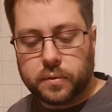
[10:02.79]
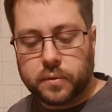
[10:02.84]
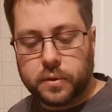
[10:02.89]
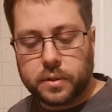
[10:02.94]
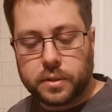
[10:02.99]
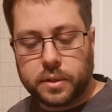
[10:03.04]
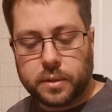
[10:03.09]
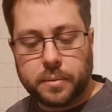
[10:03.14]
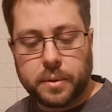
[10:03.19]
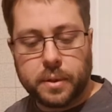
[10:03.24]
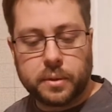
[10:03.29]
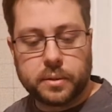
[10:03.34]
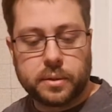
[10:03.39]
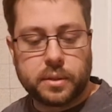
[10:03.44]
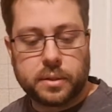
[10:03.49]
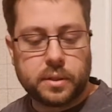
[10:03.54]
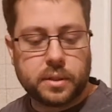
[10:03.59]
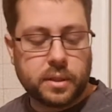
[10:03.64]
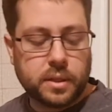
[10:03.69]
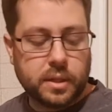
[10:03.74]
for something
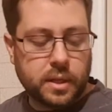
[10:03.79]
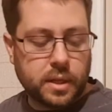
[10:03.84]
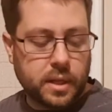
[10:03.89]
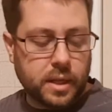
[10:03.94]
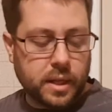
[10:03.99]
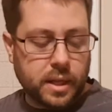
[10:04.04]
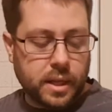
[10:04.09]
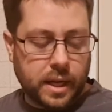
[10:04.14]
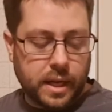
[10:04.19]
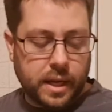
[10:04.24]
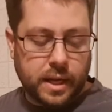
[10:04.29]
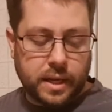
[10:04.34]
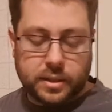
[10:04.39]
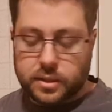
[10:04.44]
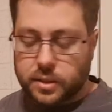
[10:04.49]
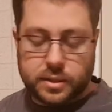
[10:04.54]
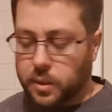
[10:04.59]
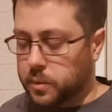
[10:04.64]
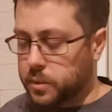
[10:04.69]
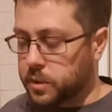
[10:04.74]
else.
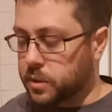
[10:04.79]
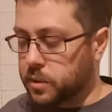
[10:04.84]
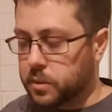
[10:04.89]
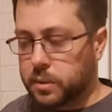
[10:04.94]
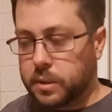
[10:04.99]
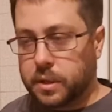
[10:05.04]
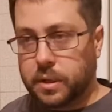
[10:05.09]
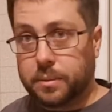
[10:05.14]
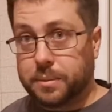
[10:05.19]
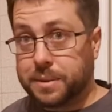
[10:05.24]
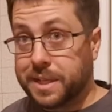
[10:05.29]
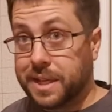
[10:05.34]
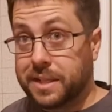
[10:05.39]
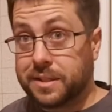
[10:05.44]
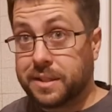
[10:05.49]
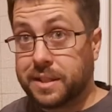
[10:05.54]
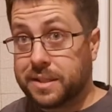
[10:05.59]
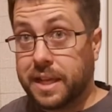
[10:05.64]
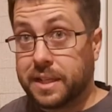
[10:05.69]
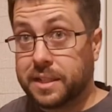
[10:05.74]
So we can do a little
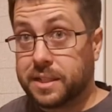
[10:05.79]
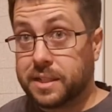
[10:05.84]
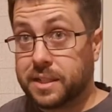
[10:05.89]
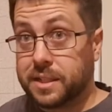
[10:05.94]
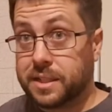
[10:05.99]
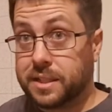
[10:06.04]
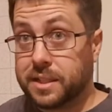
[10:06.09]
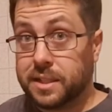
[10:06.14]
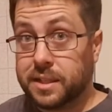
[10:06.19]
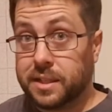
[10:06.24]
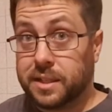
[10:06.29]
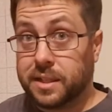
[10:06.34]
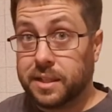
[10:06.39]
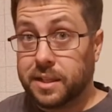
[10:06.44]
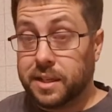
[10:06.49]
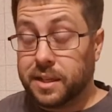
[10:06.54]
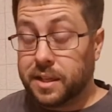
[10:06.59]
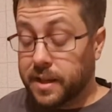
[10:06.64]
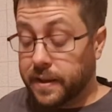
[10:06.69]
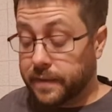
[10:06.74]
test on that just to have
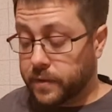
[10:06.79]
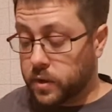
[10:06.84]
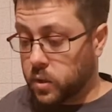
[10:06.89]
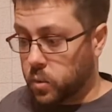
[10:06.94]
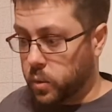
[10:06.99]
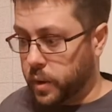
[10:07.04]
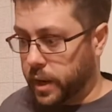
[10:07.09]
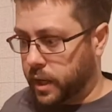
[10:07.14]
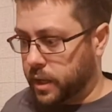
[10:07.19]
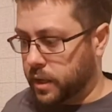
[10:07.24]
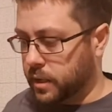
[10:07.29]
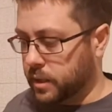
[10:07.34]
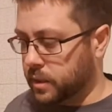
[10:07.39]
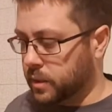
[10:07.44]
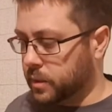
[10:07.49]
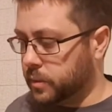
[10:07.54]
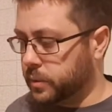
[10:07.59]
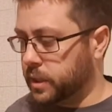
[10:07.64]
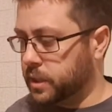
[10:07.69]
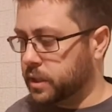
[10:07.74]
a quick
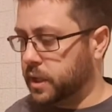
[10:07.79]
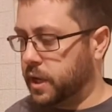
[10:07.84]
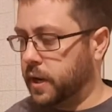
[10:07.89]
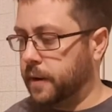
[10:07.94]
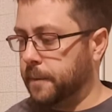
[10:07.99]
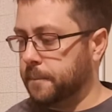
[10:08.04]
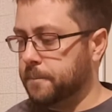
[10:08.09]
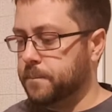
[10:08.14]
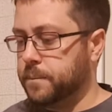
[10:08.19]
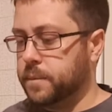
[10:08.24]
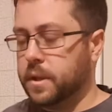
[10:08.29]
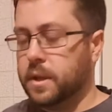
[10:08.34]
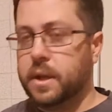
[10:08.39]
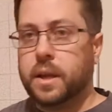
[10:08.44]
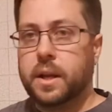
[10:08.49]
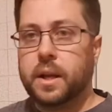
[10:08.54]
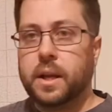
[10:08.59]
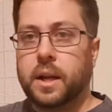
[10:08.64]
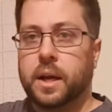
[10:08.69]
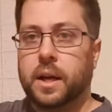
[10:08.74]
check.
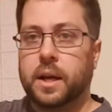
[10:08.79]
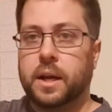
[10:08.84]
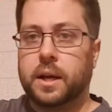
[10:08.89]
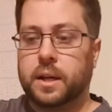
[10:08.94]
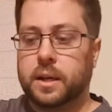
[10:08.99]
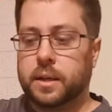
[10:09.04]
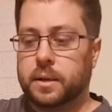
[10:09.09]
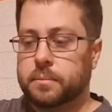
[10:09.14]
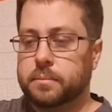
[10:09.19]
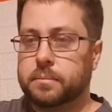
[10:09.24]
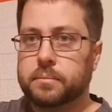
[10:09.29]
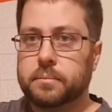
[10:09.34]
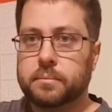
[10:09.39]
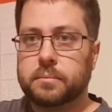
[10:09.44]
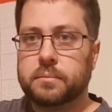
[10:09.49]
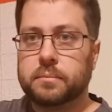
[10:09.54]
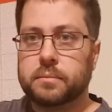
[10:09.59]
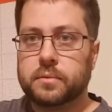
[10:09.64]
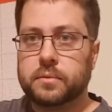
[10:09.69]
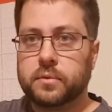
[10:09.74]
Foam
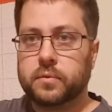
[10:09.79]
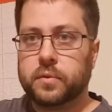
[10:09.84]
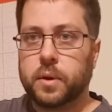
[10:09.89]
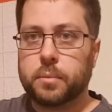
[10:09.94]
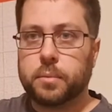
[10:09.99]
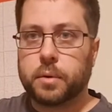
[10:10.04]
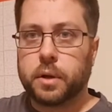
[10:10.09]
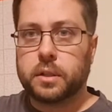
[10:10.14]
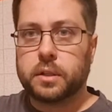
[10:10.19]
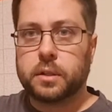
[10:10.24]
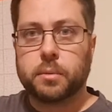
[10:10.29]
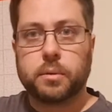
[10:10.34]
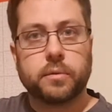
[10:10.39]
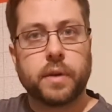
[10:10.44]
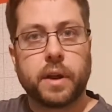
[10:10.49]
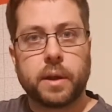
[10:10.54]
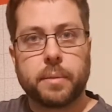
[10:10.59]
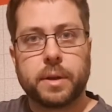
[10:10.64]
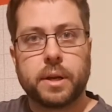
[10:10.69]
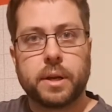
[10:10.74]
brush, I've been
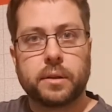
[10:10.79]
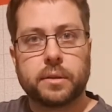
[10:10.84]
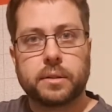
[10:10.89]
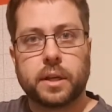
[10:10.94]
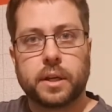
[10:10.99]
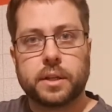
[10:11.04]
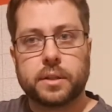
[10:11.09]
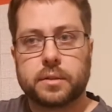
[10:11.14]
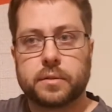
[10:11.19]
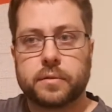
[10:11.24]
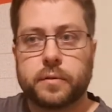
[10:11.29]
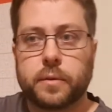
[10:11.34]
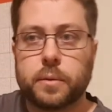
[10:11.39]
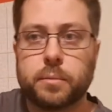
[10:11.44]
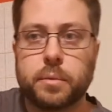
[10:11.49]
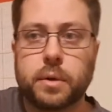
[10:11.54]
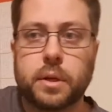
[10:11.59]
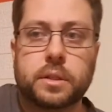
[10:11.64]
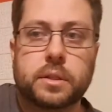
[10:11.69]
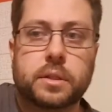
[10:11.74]
recommended online use a
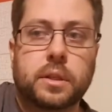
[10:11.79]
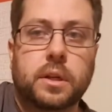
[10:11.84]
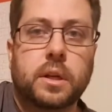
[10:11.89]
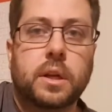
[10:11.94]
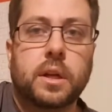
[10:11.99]
foam brush.